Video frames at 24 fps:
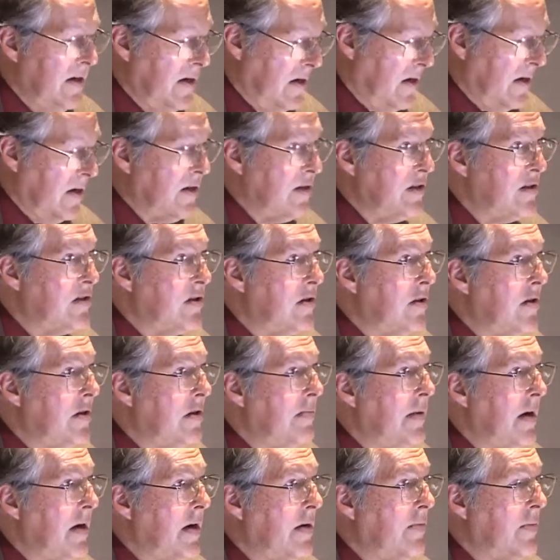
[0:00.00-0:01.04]
are concerned
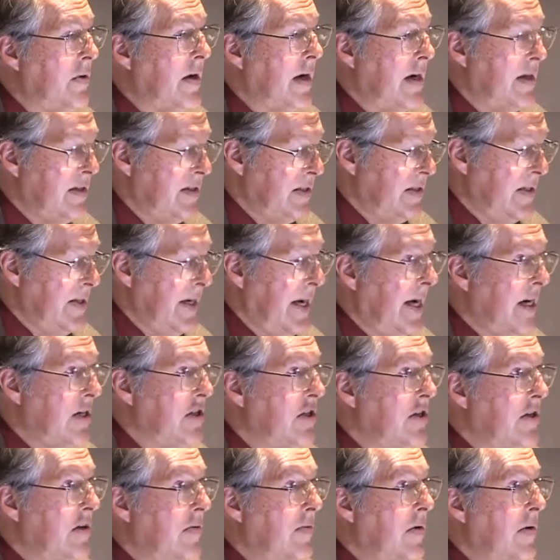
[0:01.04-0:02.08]
about it, would like to see
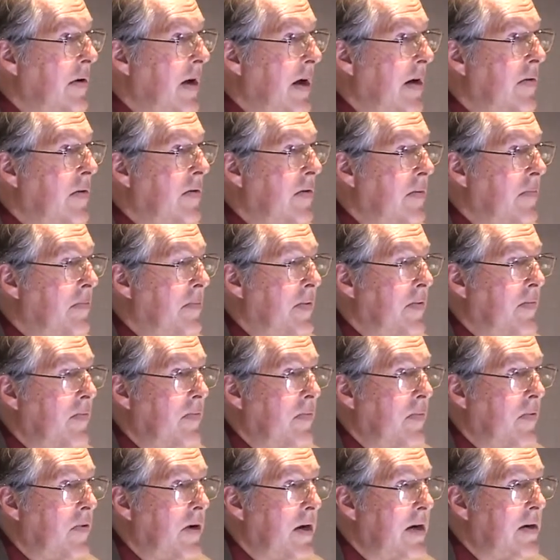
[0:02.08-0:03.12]
action, and
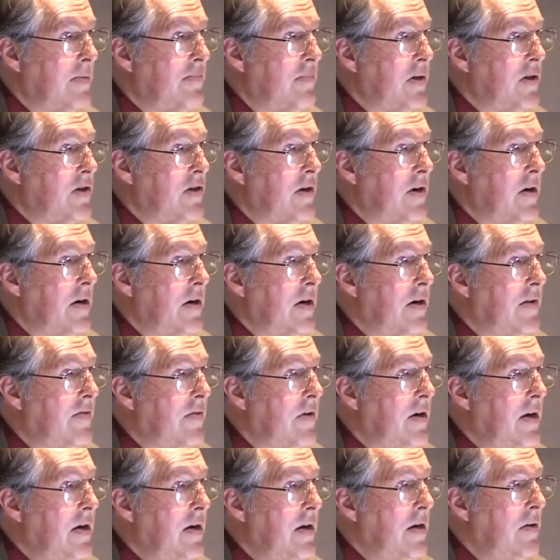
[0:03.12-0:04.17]
a great majority of
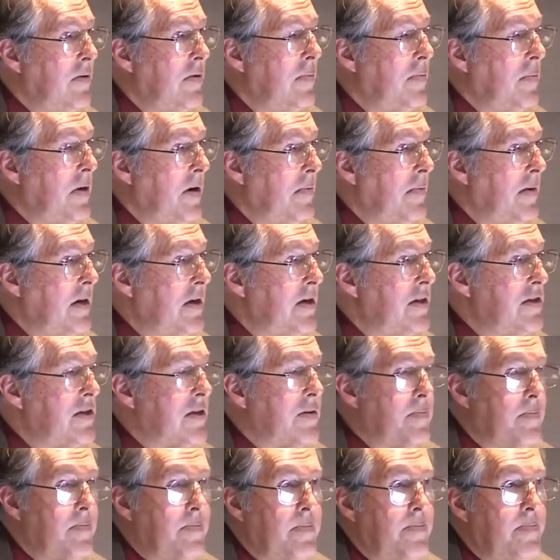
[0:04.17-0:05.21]
Republicans
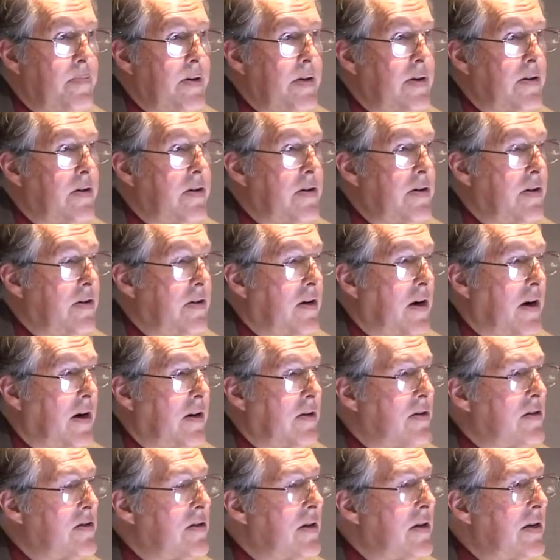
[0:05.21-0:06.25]
in
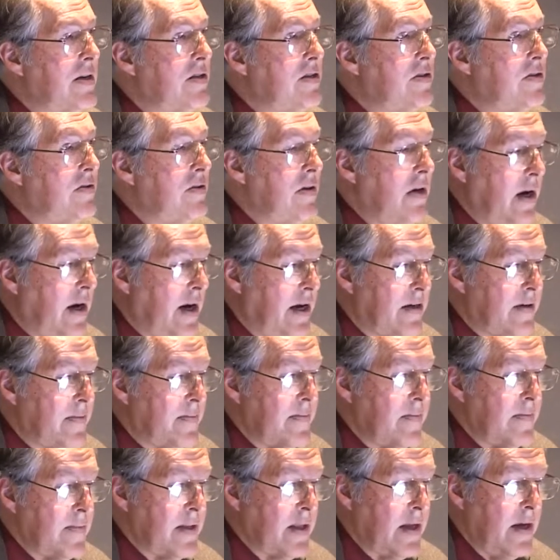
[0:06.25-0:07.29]
Congress at least do not,
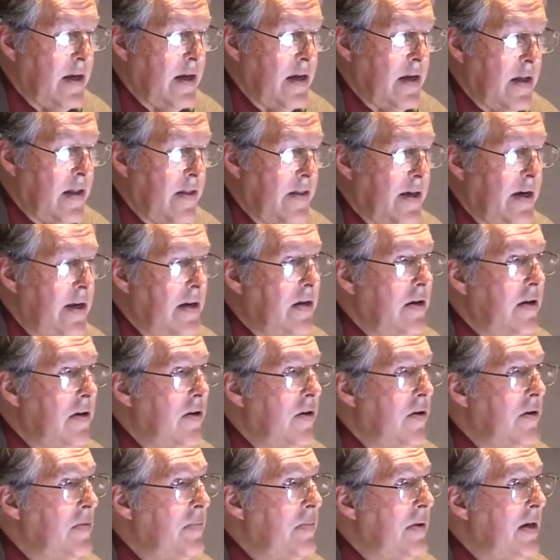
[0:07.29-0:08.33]
then
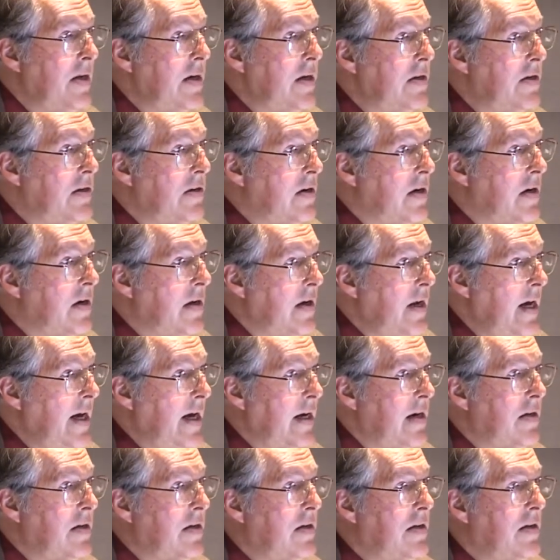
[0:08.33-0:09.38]
you begin to
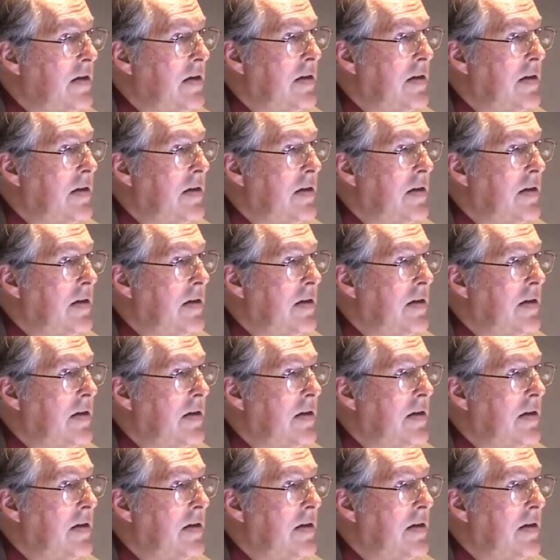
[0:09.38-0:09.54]
connect